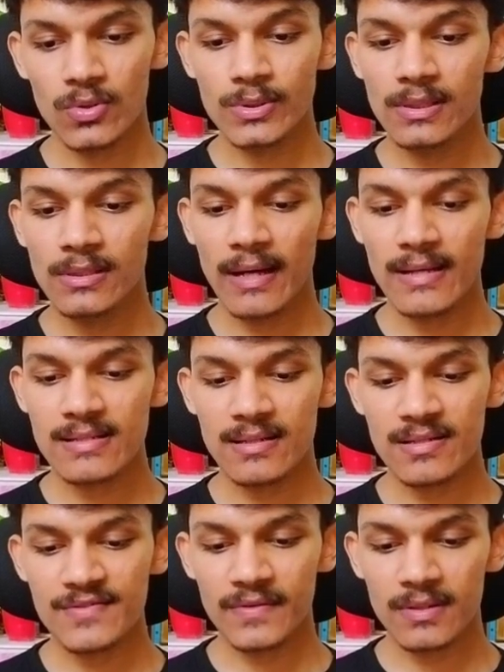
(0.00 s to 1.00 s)
Google and
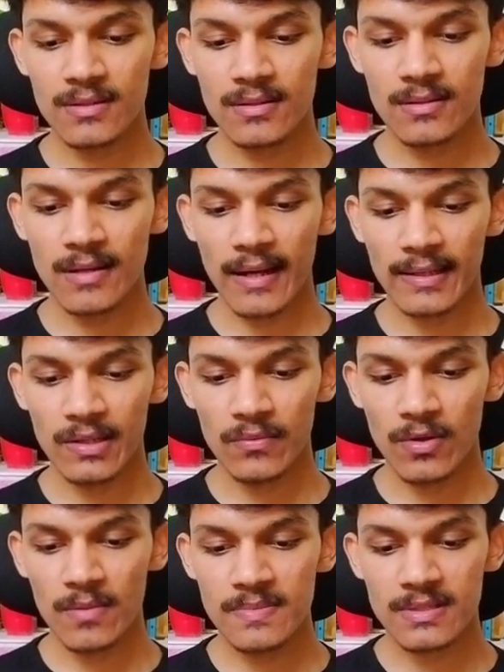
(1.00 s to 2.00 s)
search for the active
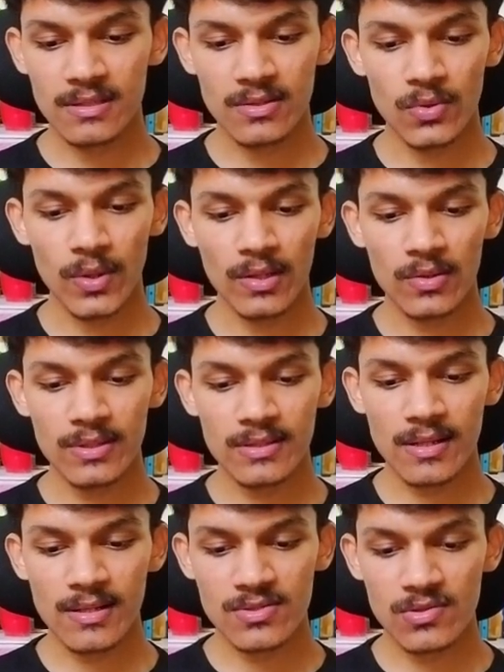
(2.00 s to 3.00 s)
verbs to include in
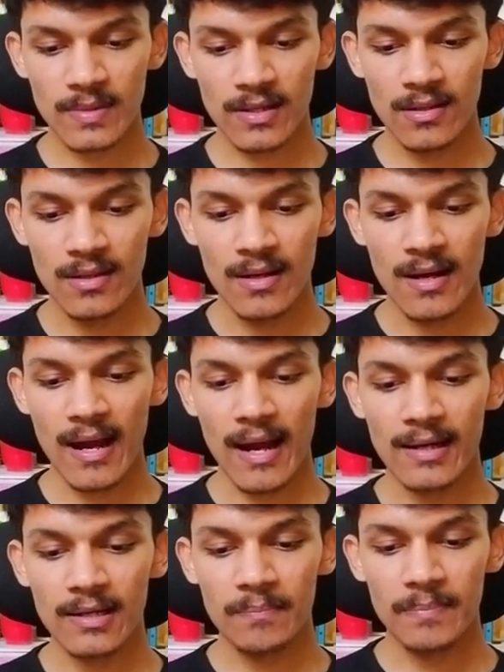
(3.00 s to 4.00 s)
the resume
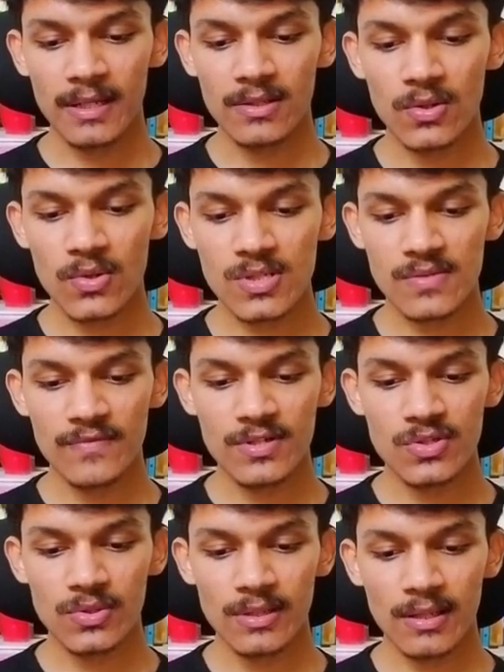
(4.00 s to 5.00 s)
and pick those
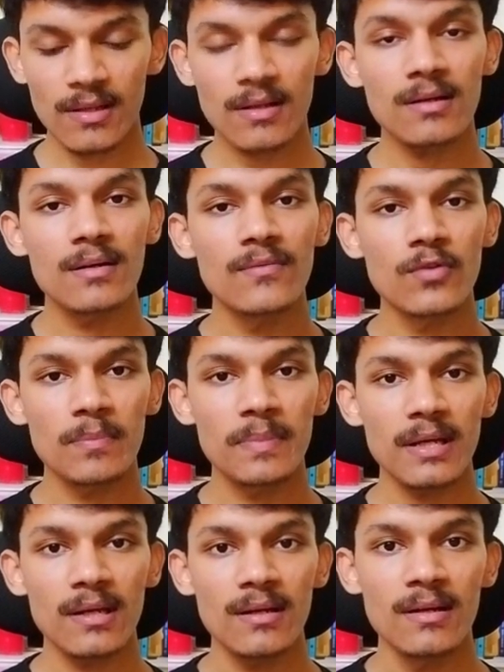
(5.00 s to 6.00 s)
which you think would
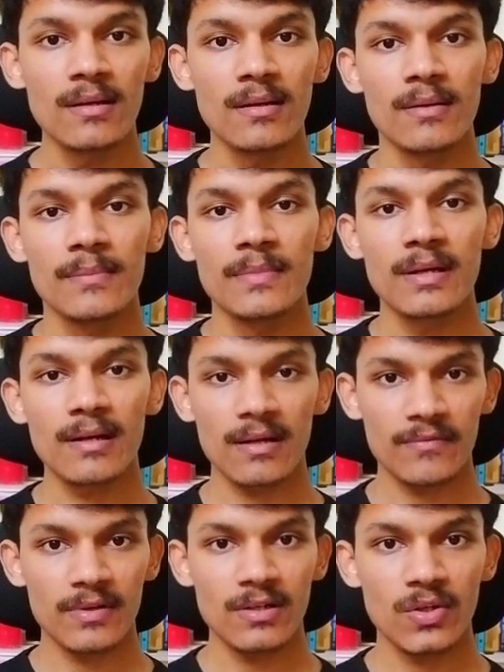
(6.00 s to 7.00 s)
be
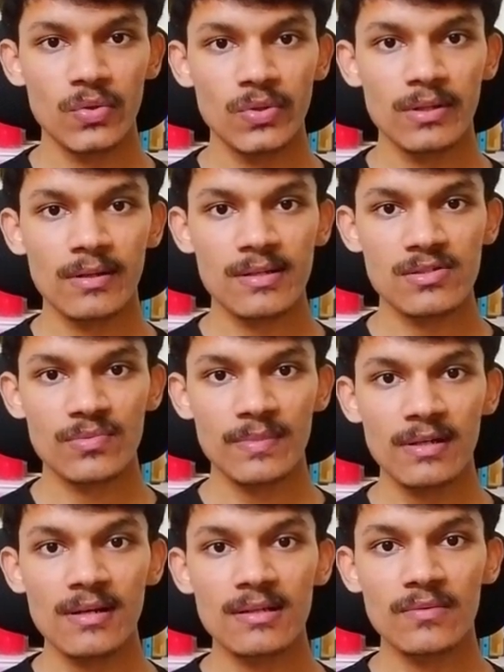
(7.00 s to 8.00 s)
relevant to your
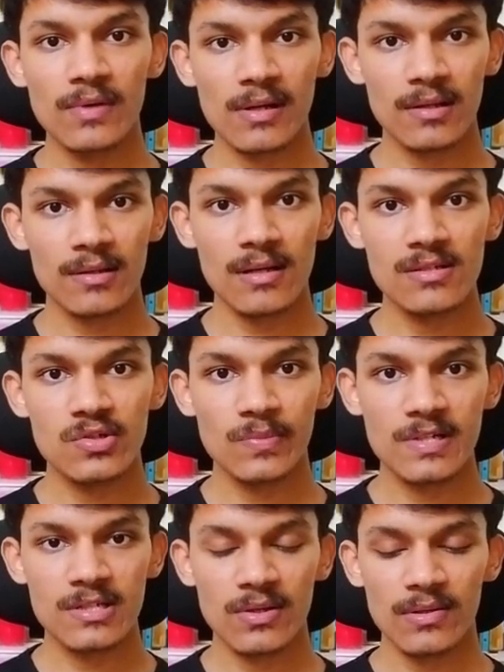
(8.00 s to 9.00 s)
resume and the work
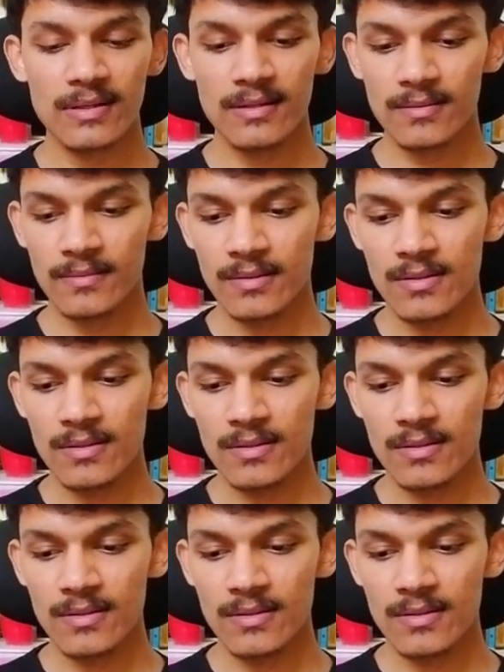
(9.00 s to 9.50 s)
achievements you have done.